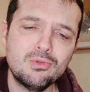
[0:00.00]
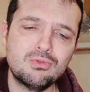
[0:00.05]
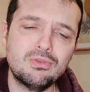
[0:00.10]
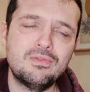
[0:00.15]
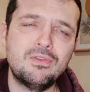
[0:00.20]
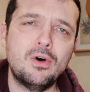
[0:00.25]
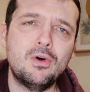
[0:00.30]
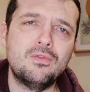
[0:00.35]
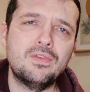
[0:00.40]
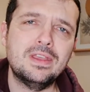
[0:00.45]
to
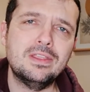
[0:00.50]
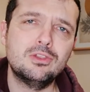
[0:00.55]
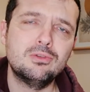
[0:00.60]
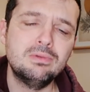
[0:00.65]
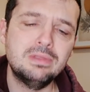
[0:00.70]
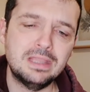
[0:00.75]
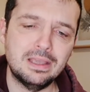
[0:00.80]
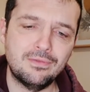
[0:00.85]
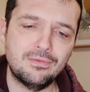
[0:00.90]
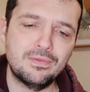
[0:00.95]
evolve
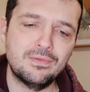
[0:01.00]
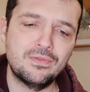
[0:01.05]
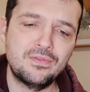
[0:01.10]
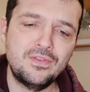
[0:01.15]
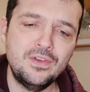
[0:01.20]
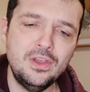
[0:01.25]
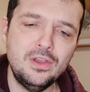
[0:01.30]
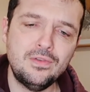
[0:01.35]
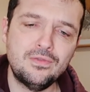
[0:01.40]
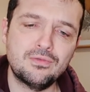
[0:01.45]
into a different
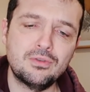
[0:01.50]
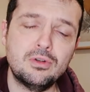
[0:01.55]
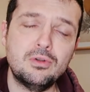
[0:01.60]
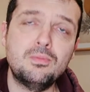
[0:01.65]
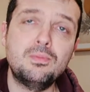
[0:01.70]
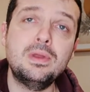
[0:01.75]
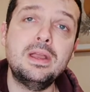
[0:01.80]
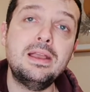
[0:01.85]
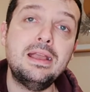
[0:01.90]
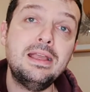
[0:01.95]

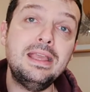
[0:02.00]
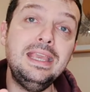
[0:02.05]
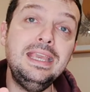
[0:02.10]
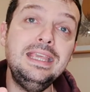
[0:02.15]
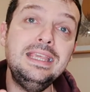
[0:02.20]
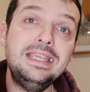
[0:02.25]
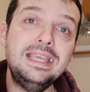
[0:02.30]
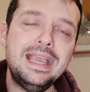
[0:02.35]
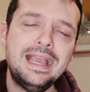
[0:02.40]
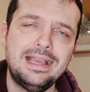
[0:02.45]
Furfrou, but
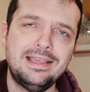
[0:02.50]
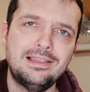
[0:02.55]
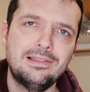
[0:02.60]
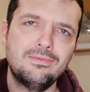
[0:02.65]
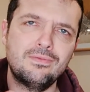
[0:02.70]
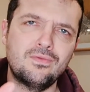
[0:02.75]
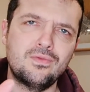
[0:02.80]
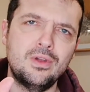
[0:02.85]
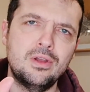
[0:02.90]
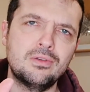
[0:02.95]
easy,
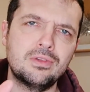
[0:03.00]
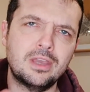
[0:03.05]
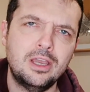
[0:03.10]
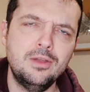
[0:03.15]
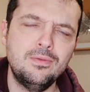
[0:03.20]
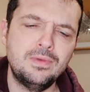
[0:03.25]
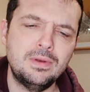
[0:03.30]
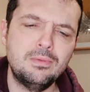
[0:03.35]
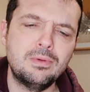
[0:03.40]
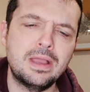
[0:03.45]
excellent throw. So
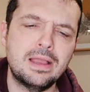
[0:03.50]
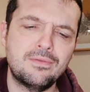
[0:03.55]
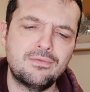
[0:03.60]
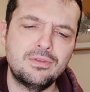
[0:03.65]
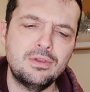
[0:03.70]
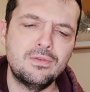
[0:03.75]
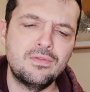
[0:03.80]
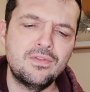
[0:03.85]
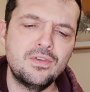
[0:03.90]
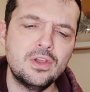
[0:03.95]
hopefully we'll get a
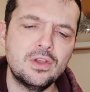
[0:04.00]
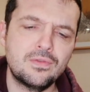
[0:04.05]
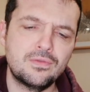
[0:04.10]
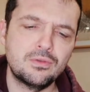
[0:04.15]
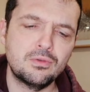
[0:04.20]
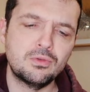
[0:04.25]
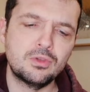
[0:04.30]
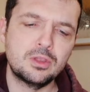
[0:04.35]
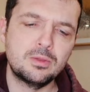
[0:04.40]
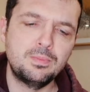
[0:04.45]
few
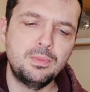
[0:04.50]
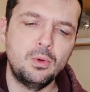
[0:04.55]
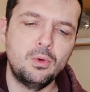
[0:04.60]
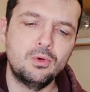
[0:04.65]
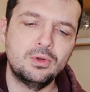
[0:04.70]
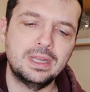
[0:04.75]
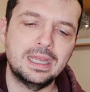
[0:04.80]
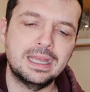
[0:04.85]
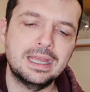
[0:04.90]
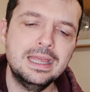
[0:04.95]
Furfrou
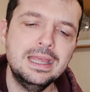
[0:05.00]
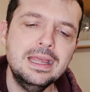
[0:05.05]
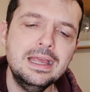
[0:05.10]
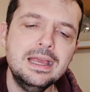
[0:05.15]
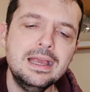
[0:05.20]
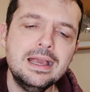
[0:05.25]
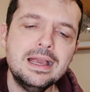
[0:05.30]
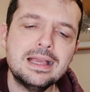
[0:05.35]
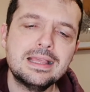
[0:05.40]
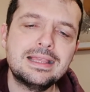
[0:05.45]
spawning.
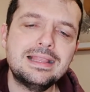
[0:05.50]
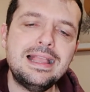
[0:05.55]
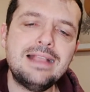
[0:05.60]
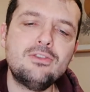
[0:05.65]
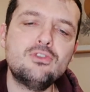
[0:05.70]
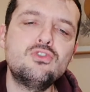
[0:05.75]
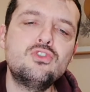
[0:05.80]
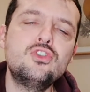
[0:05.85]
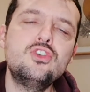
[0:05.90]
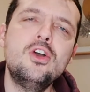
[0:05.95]
So
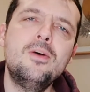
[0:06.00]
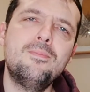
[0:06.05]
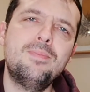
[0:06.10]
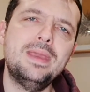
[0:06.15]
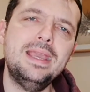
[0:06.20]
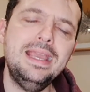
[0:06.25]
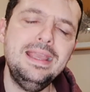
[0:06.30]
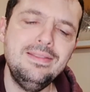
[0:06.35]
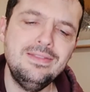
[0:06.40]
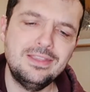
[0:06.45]
let's jump
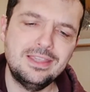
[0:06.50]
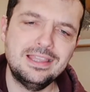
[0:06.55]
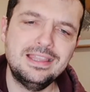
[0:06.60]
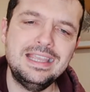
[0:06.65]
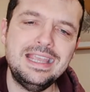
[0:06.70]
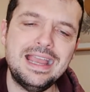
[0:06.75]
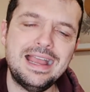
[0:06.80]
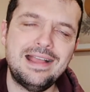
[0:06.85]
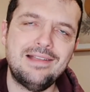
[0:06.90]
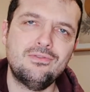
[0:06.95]
into
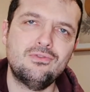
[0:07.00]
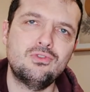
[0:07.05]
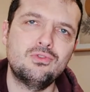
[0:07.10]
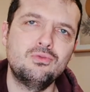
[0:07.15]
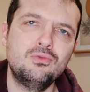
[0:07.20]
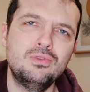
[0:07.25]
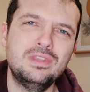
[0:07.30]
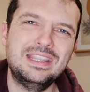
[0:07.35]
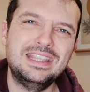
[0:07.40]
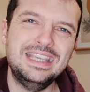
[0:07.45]
the
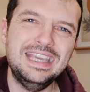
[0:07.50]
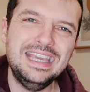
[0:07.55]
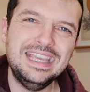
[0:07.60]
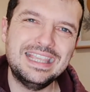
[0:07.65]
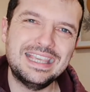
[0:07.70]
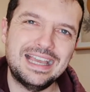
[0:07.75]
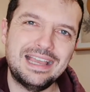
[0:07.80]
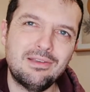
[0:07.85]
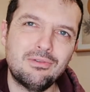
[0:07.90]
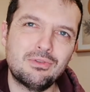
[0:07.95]
actual
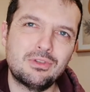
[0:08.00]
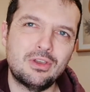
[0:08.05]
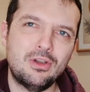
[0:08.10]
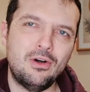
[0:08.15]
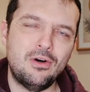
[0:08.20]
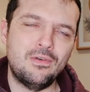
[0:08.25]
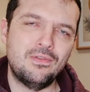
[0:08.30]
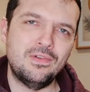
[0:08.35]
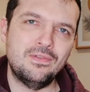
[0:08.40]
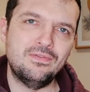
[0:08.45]
details
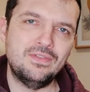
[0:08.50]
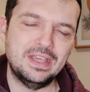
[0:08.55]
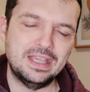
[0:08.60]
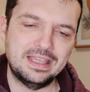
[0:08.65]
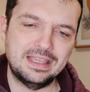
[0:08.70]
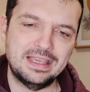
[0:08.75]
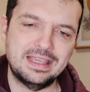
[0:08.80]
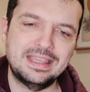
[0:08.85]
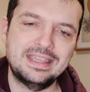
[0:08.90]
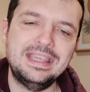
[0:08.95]
of
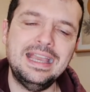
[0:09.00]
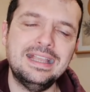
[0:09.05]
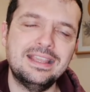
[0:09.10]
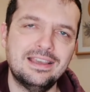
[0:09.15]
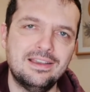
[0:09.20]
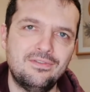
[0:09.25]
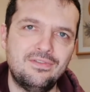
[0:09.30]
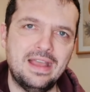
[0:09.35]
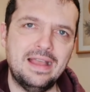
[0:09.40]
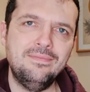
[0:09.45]
this said
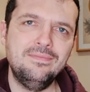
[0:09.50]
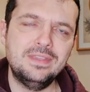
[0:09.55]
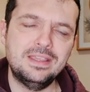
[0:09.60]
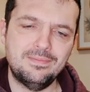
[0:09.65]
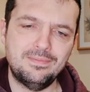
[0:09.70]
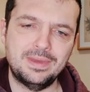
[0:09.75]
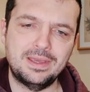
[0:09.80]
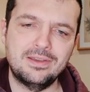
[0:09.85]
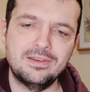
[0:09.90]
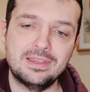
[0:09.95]

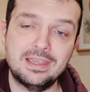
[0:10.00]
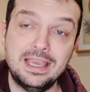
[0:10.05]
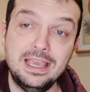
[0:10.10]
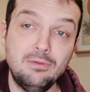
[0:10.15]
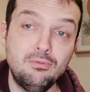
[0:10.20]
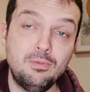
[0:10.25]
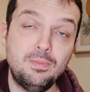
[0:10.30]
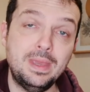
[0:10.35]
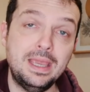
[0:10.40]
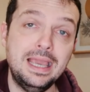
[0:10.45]
event because
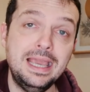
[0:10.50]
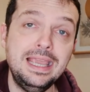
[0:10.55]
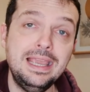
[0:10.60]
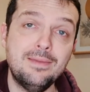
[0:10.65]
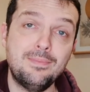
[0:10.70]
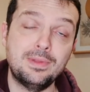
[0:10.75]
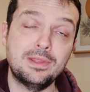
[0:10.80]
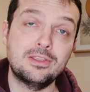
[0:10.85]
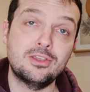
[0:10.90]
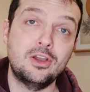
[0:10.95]
it will be
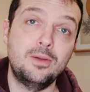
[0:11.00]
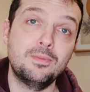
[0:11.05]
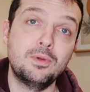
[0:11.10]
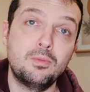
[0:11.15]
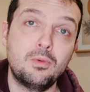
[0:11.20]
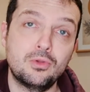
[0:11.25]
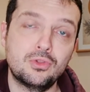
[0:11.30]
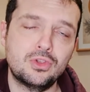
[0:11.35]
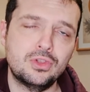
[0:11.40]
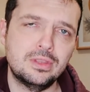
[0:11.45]
here by the time you're
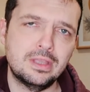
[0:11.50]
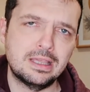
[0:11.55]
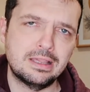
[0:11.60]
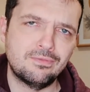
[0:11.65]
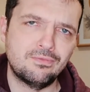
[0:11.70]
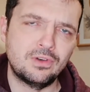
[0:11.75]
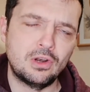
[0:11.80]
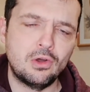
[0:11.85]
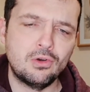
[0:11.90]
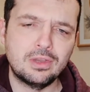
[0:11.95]
watching
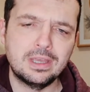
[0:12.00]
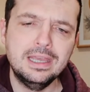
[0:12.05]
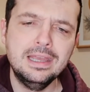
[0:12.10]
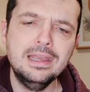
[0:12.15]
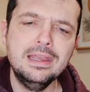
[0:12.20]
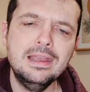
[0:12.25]
this vlog